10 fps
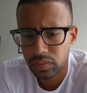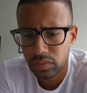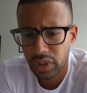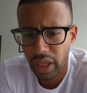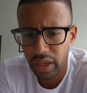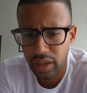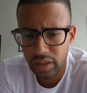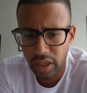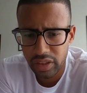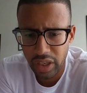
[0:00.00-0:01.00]
Like
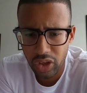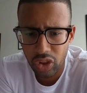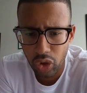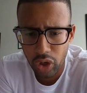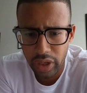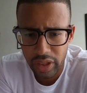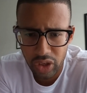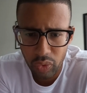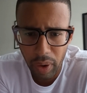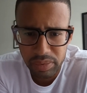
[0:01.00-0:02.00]
the can you look in
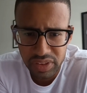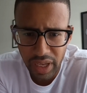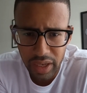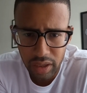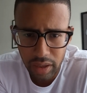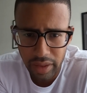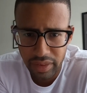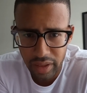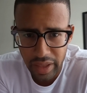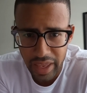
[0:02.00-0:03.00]
your website at
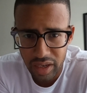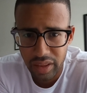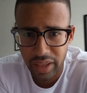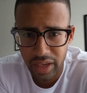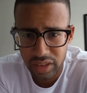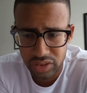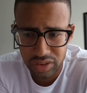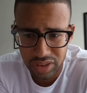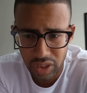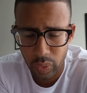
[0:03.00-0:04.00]
the analytics to
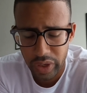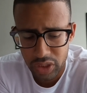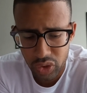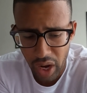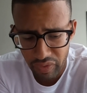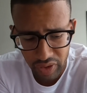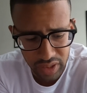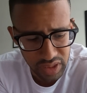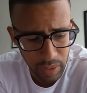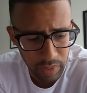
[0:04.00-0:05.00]
see where the traffic
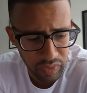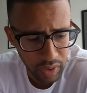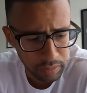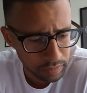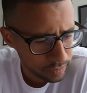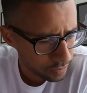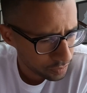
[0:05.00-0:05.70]
is coming from?